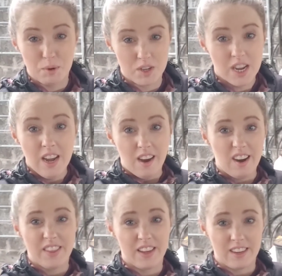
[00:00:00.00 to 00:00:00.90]
But
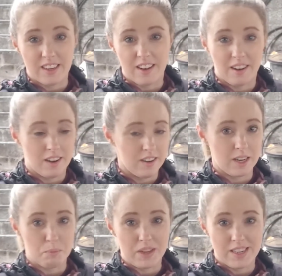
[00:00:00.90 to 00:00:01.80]
I think
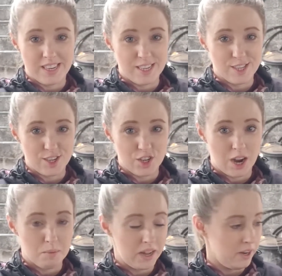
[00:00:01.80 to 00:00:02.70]
it'll be a decent
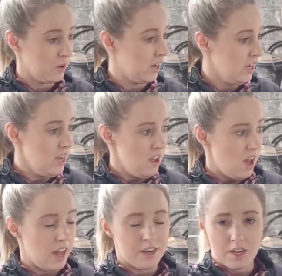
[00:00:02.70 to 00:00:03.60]
job anyway,
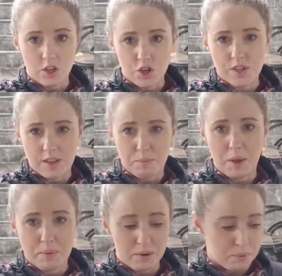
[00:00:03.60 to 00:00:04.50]
and it'll just give
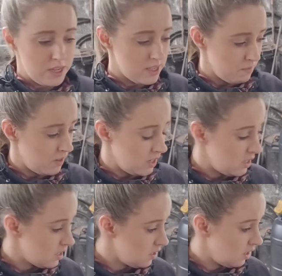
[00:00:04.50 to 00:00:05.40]
me a bit of peace of
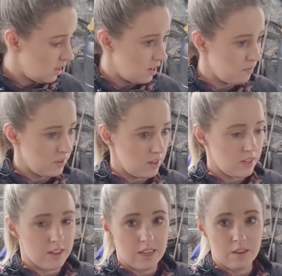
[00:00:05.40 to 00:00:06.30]
mind in